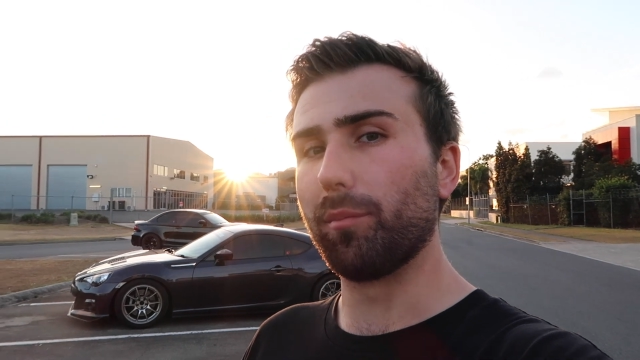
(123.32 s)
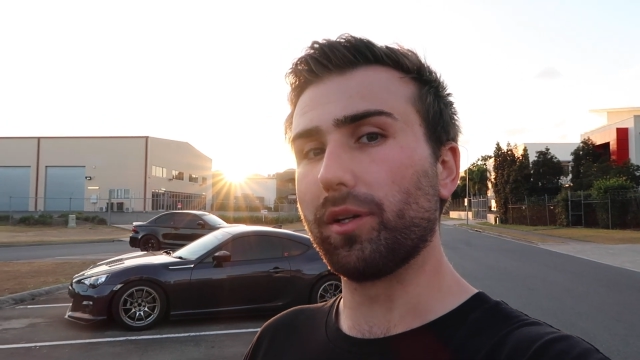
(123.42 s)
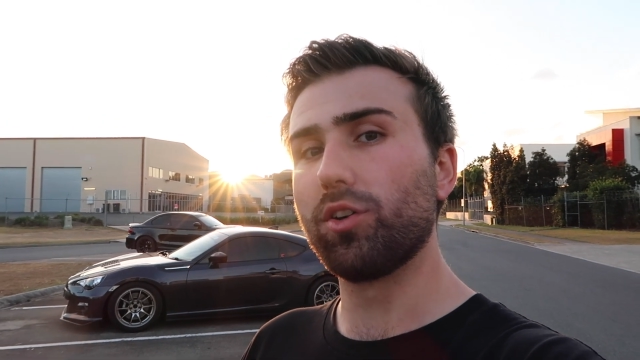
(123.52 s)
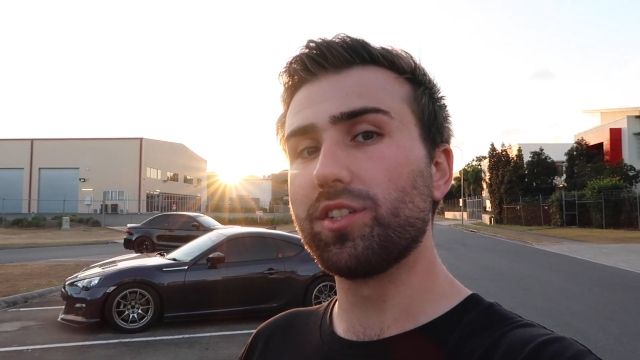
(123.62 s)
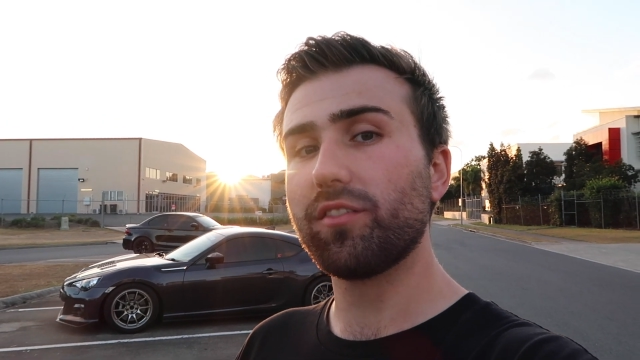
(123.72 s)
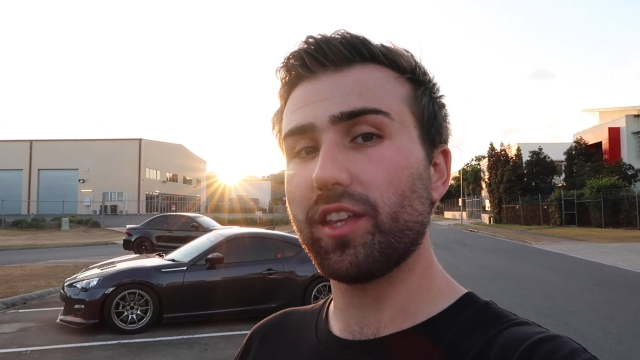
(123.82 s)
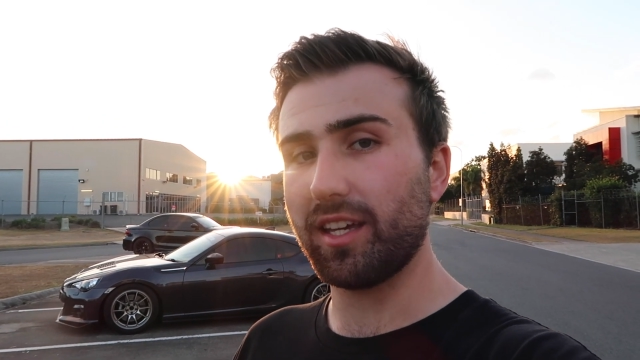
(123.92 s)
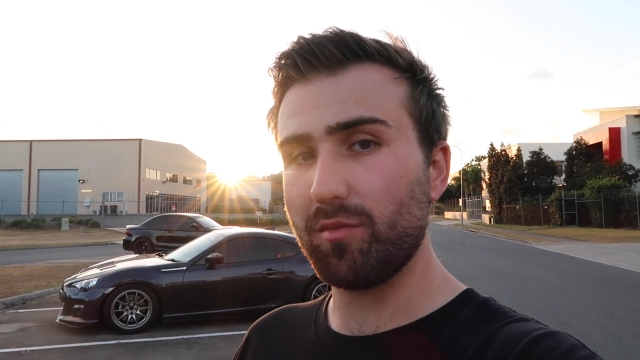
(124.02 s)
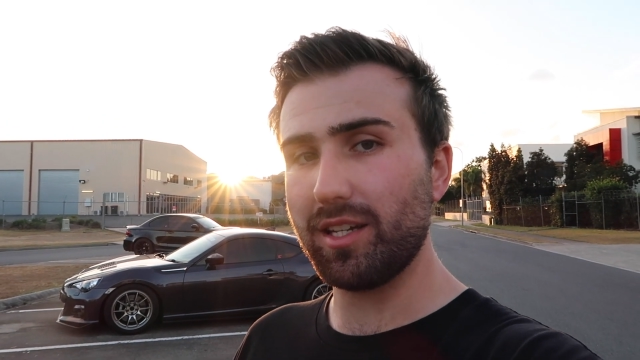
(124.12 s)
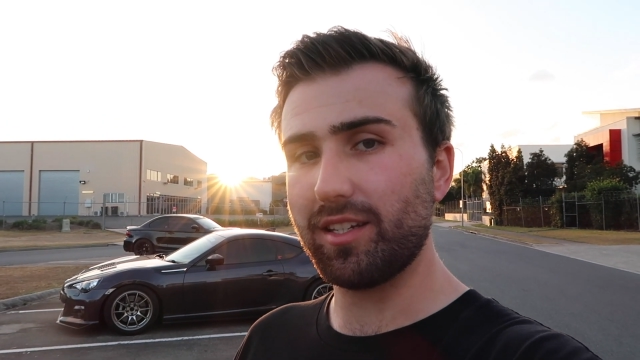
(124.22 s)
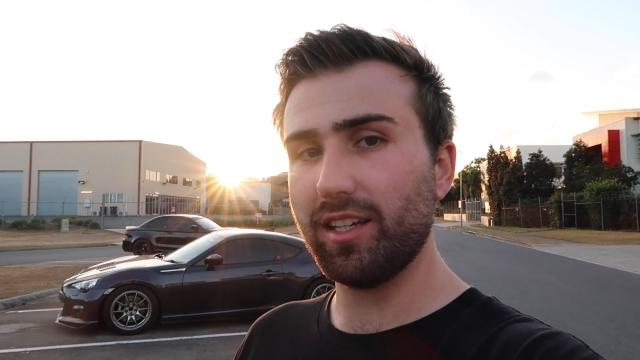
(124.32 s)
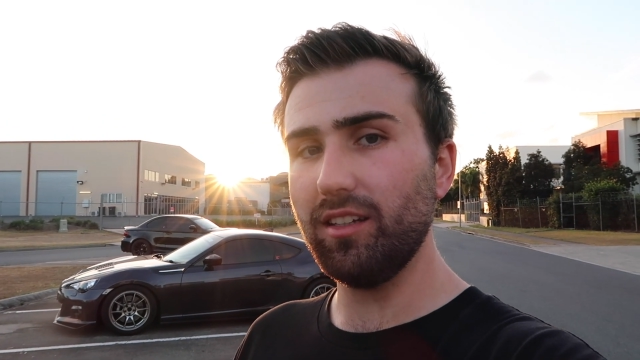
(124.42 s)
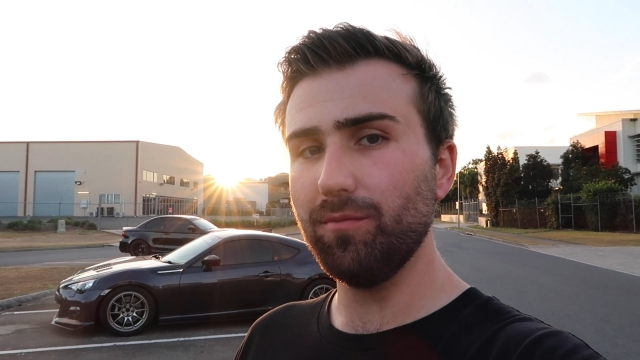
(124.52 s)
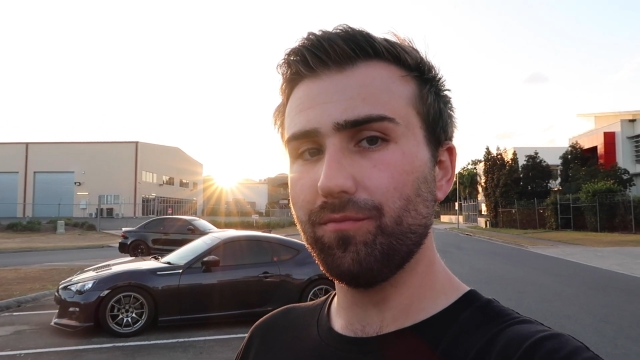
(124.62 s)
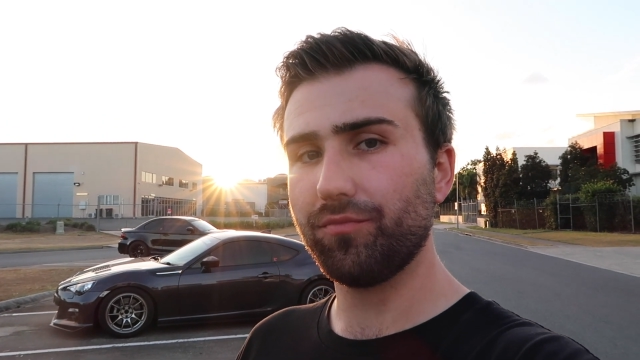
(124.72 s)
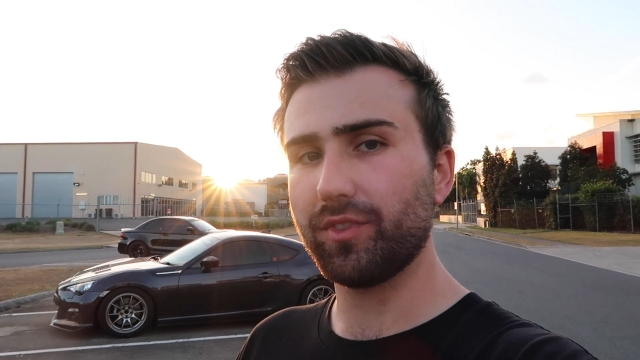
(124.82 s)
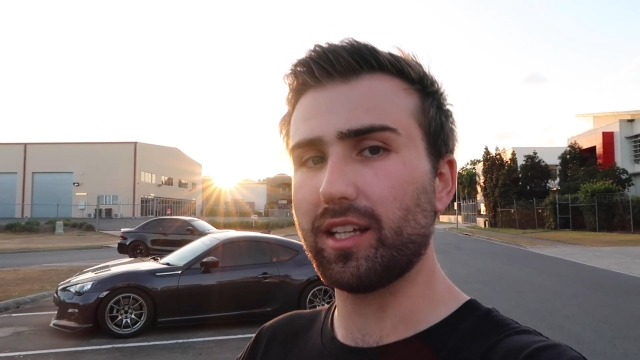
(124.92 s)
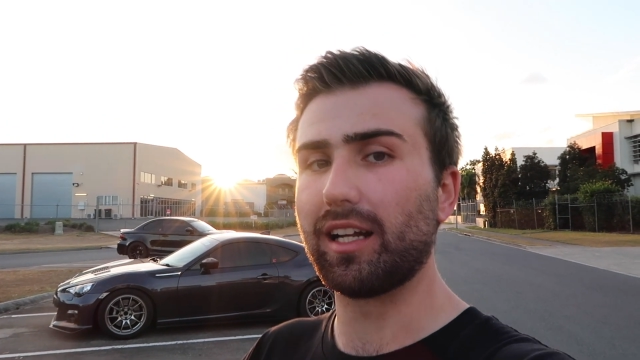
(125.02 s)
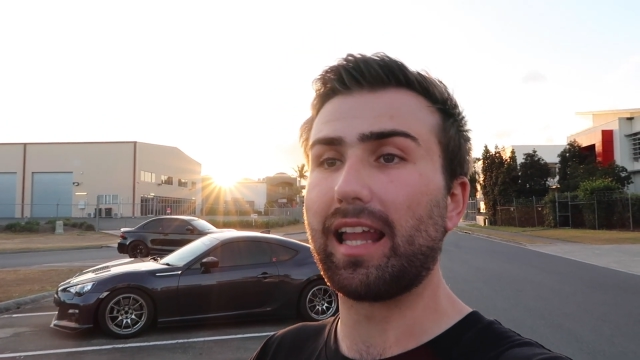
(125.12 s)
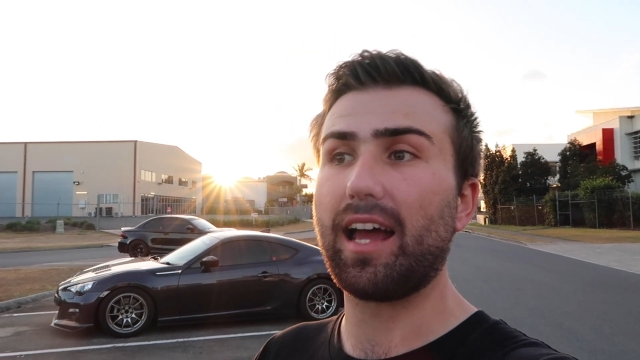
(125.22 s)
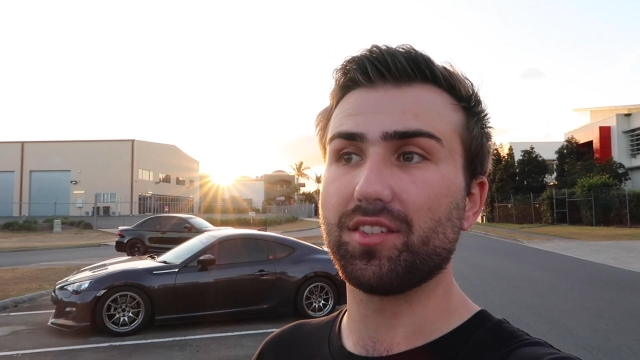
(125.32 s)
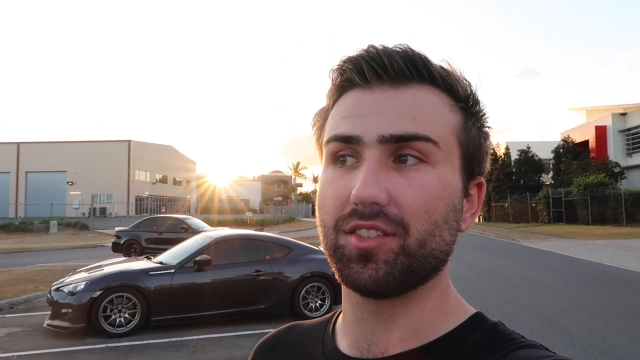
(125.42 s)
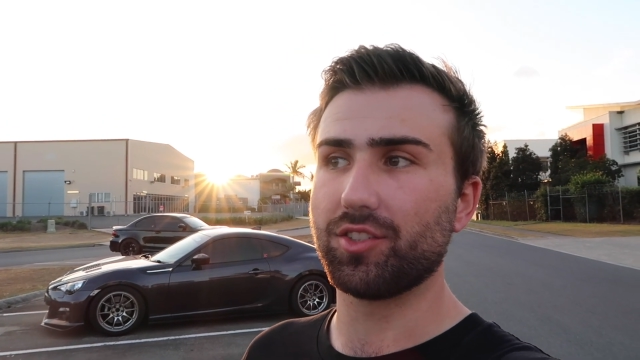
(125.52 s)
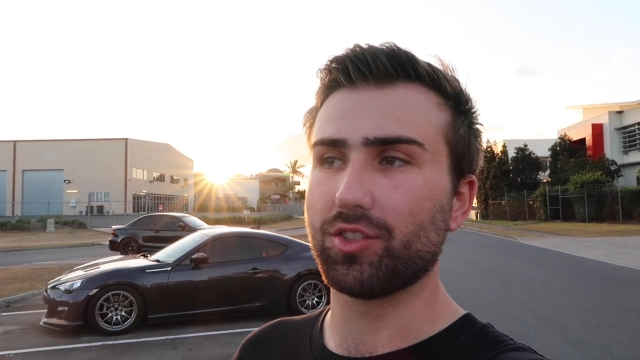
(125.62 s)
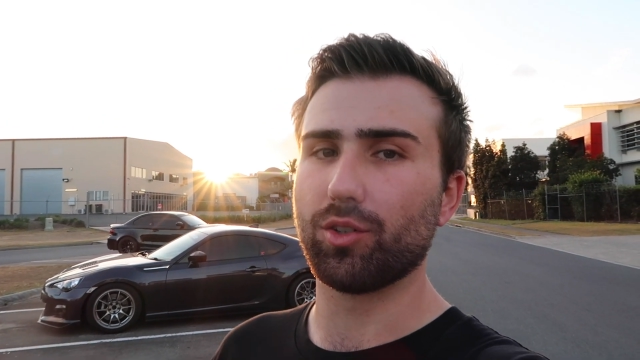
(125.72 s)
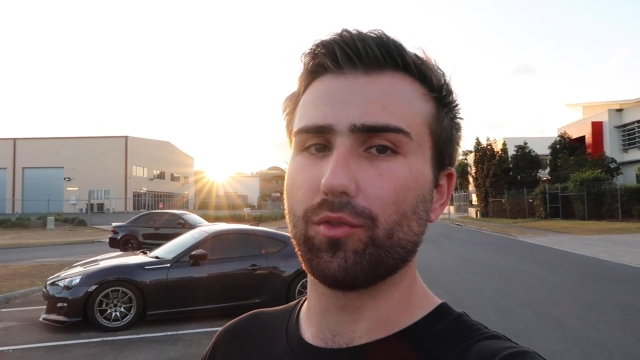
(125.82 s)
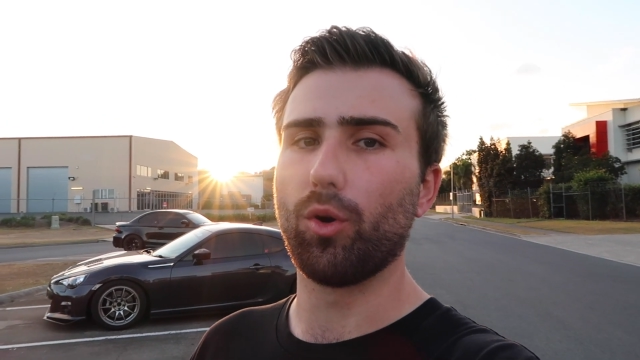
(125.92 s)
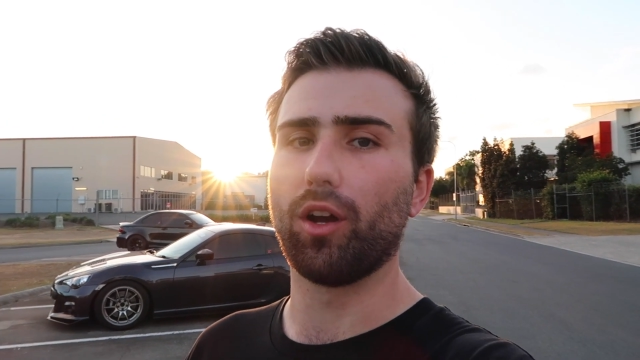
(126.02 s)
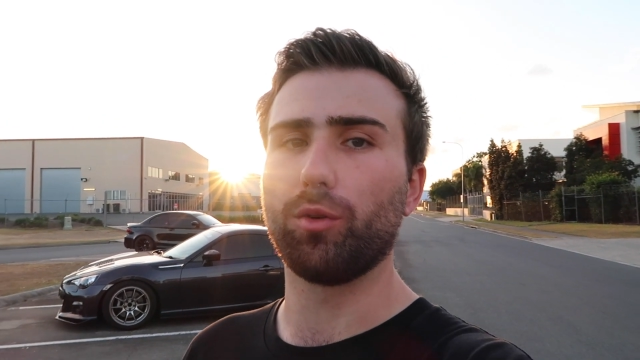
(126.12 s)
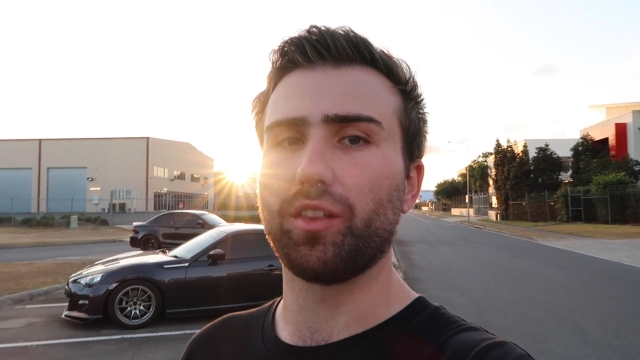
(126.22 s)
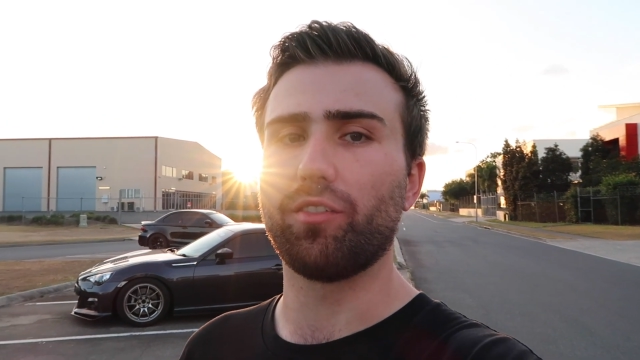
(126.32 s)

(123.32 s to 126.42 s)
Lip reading: but because of the EBD, it allows it to sort of work with